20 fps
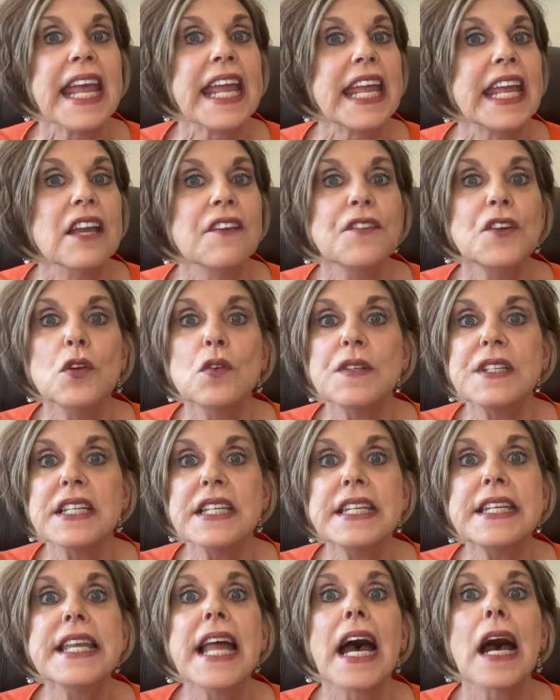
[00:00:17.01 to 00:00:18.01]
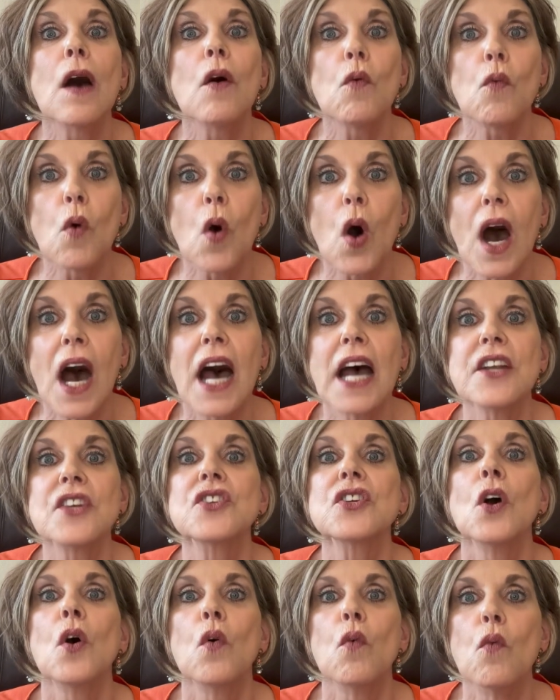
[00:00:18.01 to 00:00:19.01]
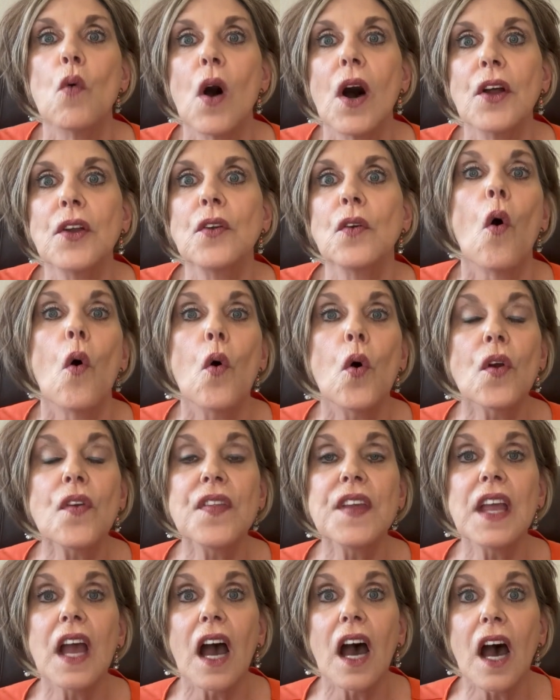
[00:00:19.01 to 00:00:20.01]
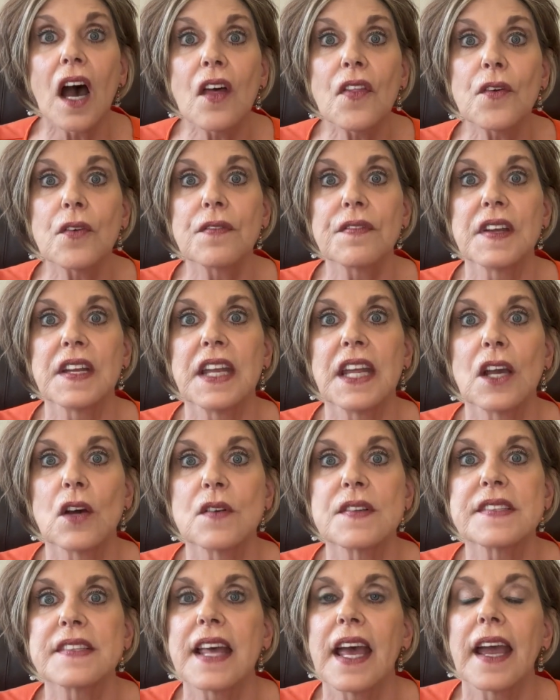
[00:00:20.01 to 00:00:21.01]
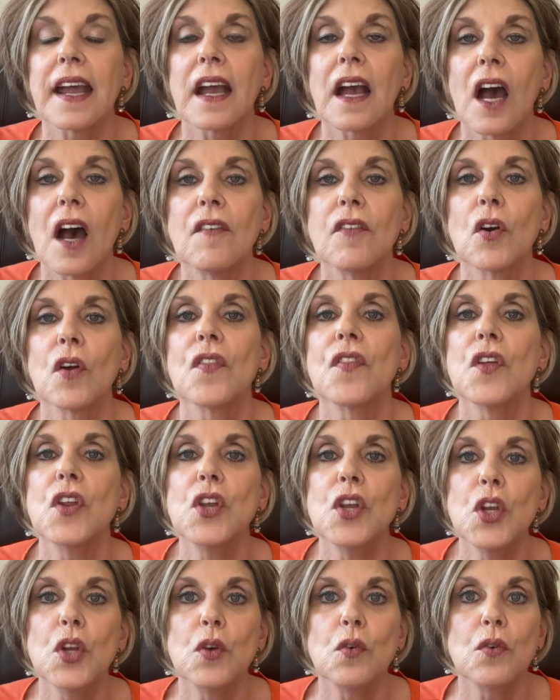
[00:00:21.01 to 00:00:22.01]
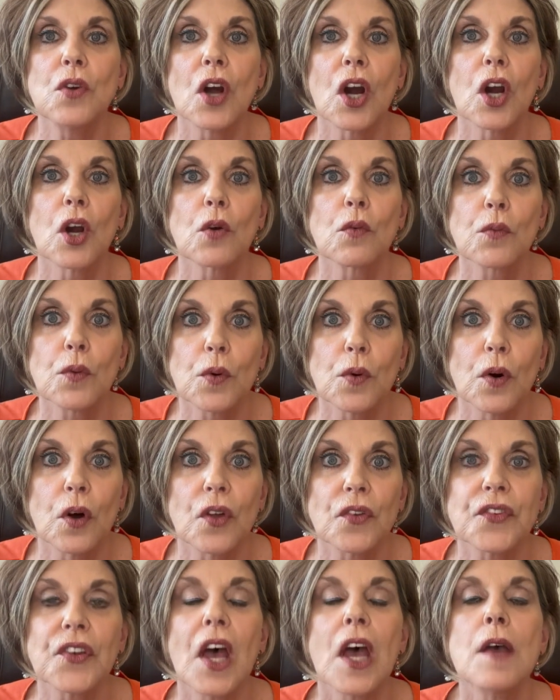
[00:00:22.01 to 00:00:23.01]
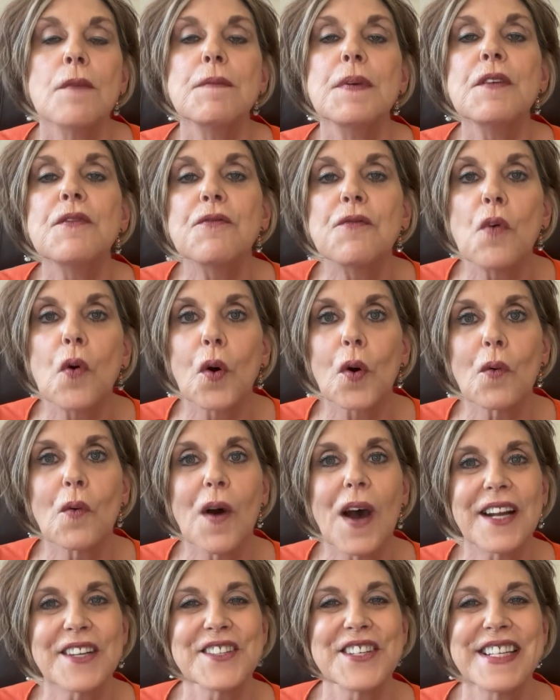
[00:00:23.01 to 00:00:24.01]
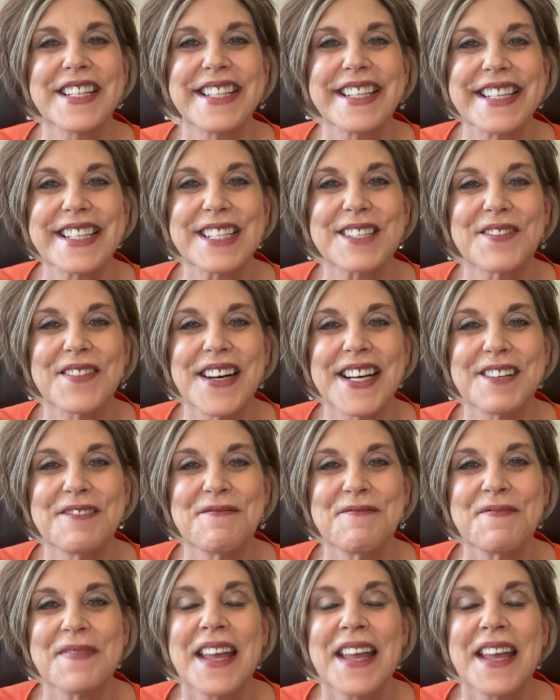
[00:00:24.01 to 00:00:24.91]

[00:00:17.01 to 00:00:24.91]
if you did not watch one or the other videos that cover the new NAR rules before watching this one.